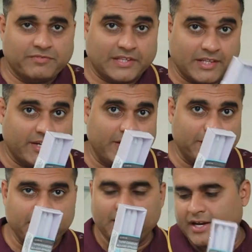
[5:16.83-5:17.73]
when the
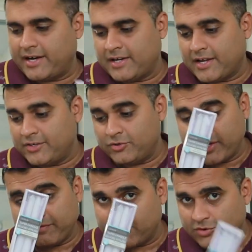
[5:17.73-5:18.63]
need be, right? And you
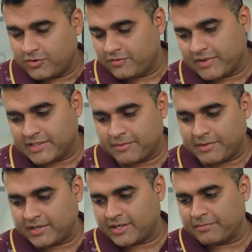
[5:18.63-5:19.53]
never know when they
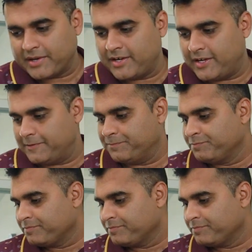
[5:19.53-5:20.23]
might come handy.